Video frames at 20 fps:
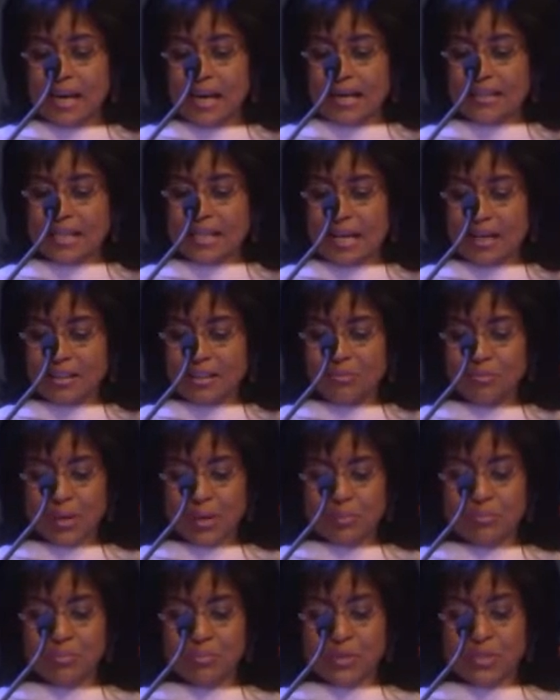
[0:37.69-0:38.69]
and other
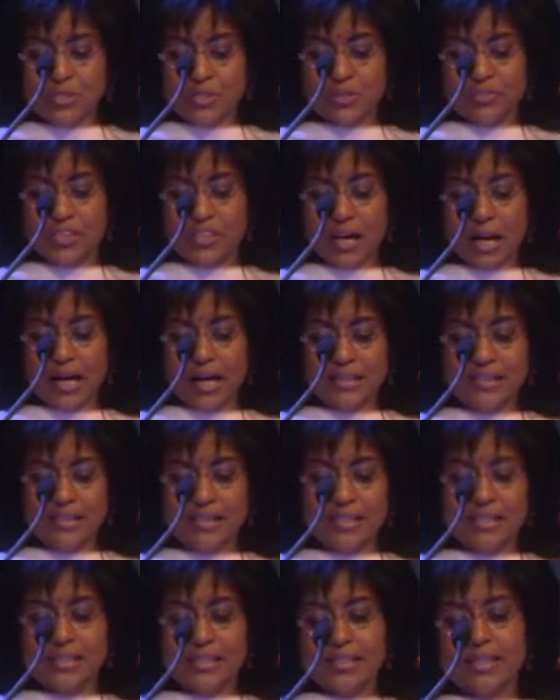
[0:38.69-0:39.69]
members of the
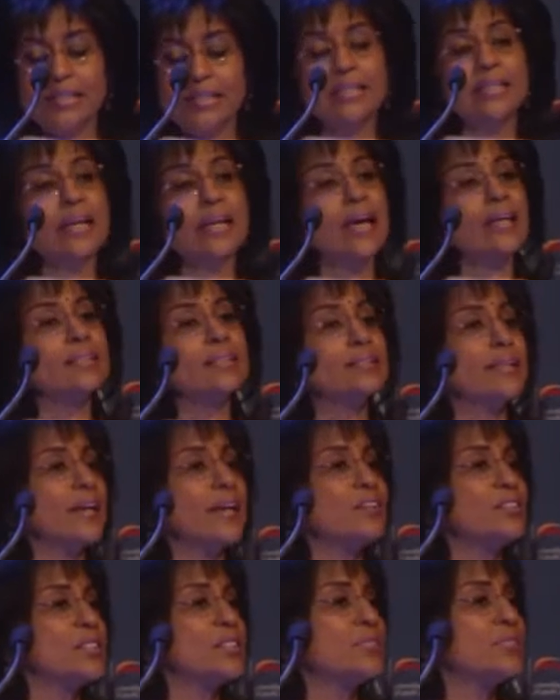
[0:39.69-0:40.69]
ICDE
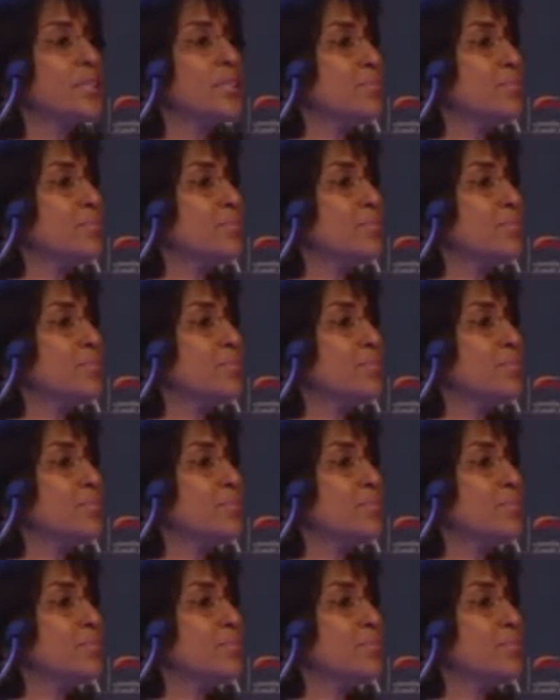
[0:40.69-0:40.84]
Executive